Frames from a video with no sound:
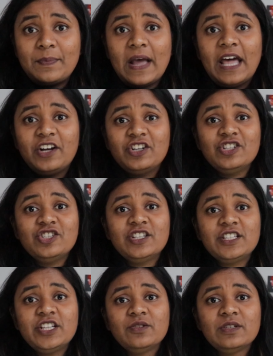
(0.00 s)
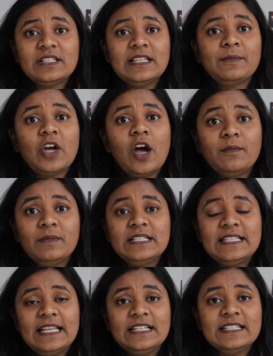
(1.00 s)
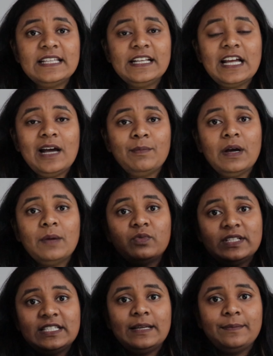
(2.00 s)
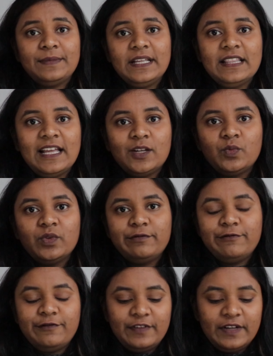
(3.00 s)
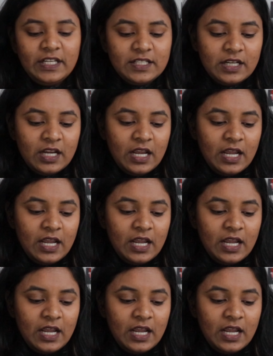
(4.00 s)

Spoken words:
a pattern, just use some common sense and come up with something that would fit.